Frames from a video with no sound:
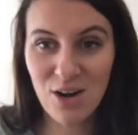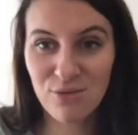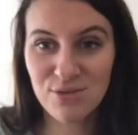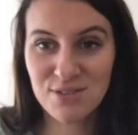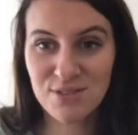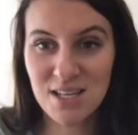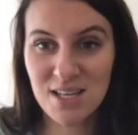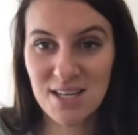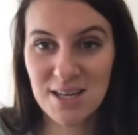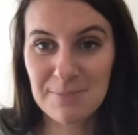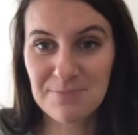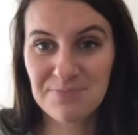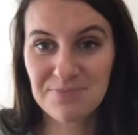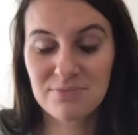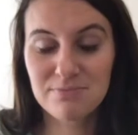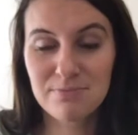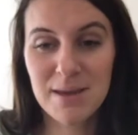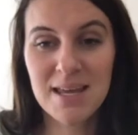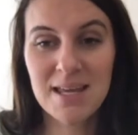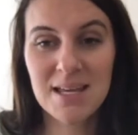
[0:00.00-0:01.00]
Obviously,
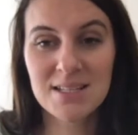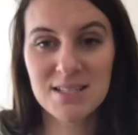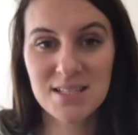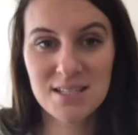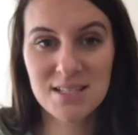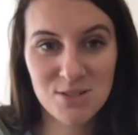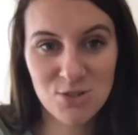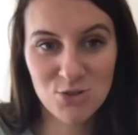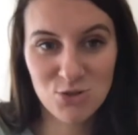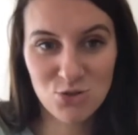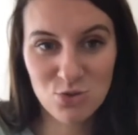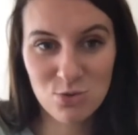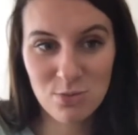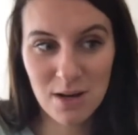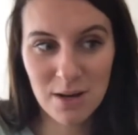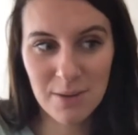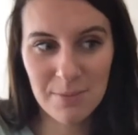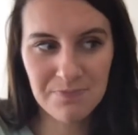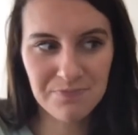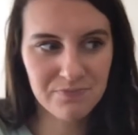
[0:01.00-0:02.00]
being a distance
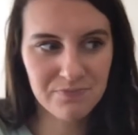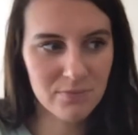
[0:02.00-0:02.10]
swimmer,